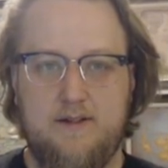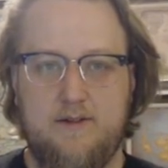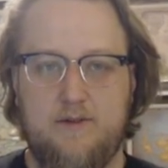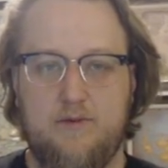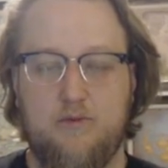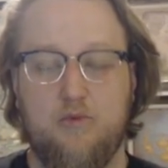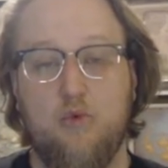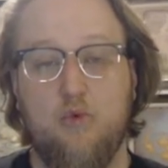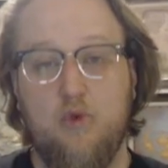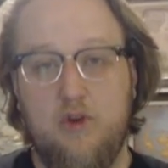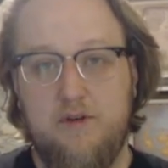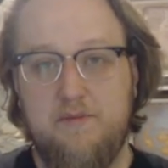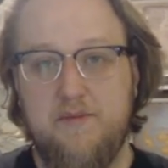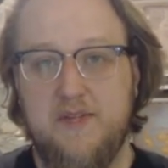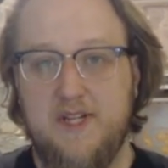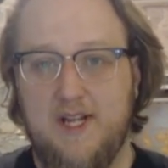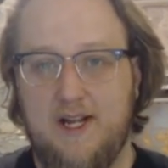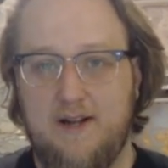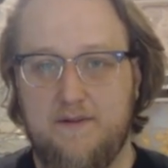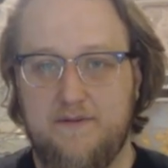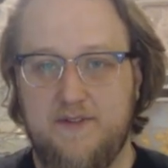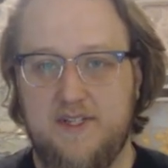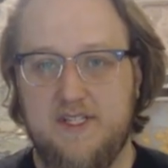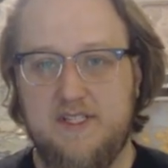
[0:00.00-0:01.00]
would be
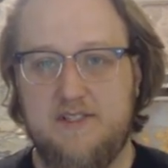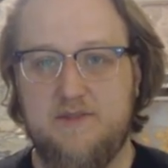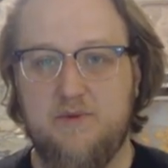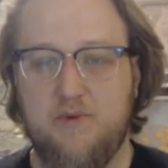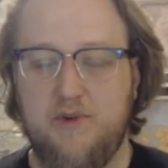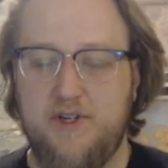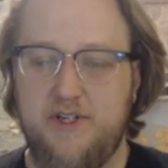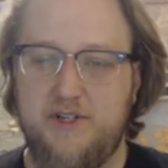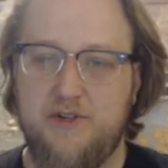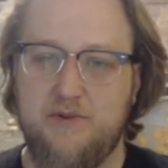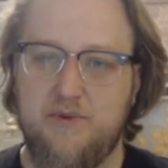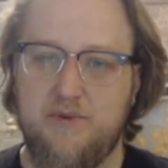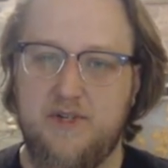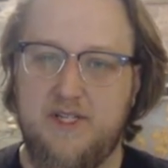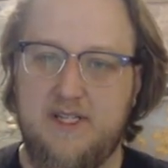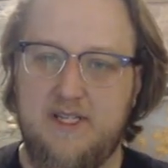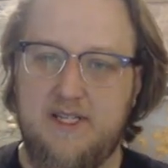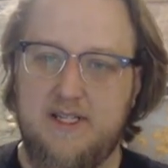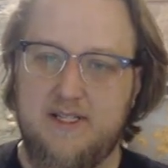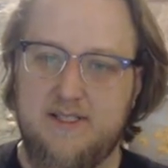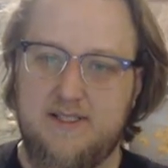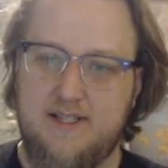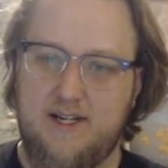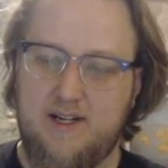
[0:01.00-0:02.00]
obvious were you to read the
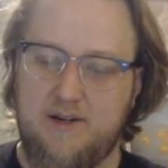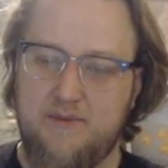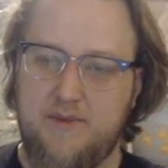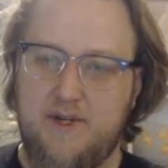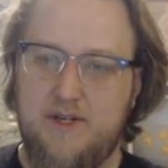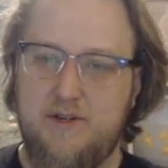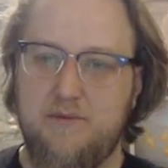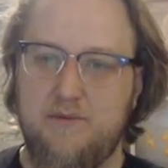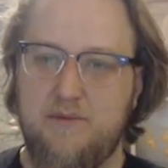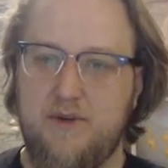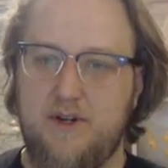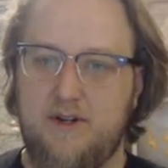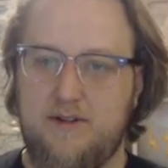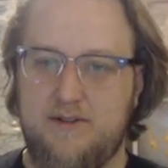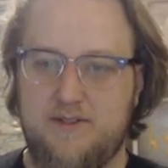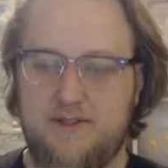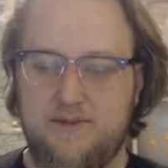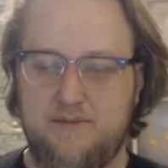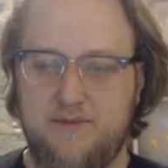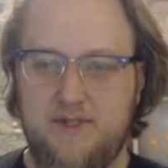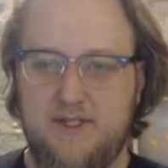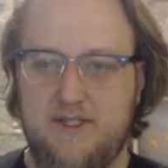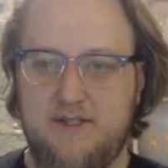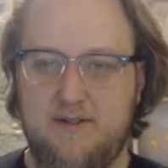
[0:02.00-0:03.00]
entire menu,
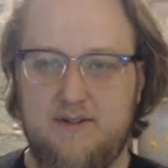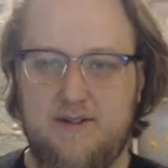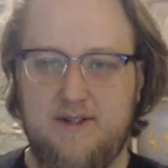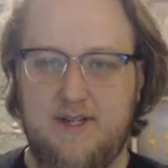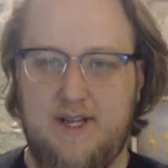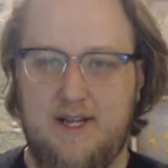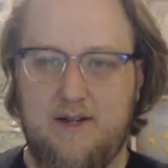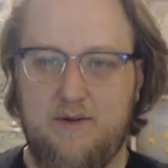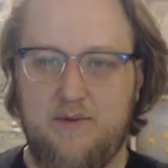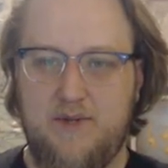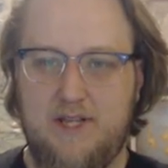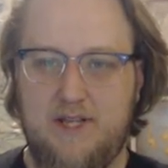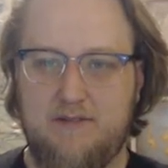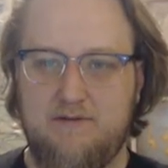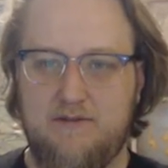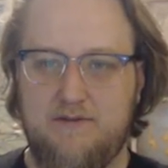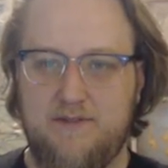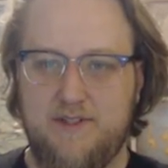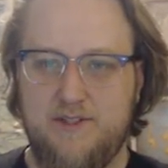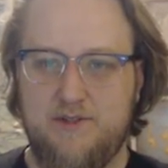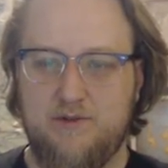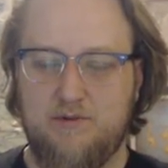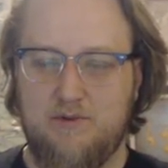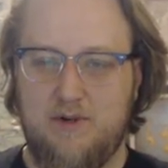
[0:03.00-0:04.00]
but now we have a
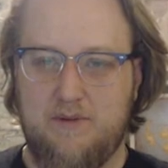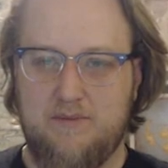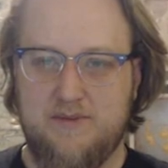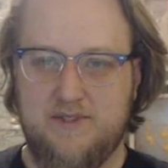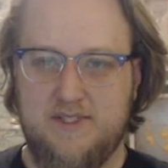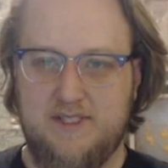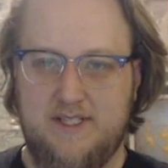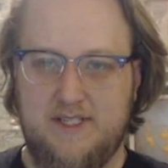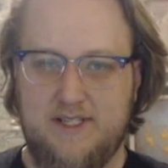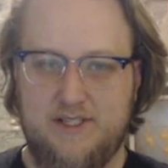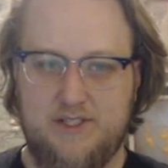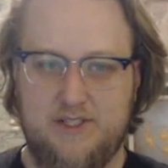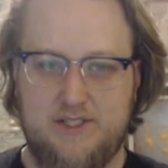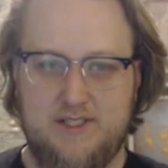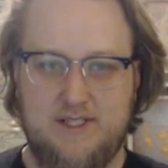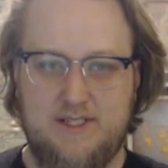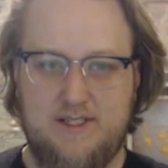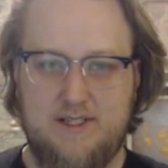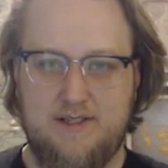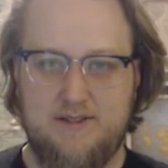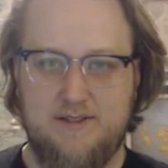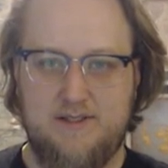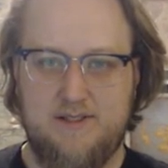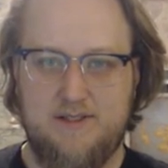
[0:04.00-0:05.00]
visual representation that
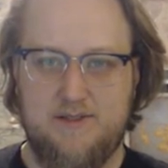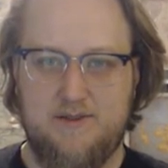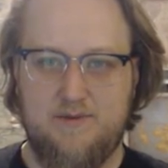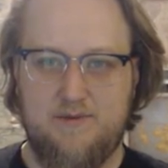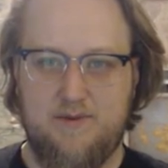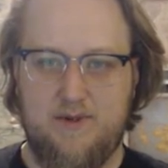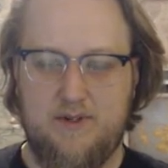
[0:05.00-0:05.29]
tells us,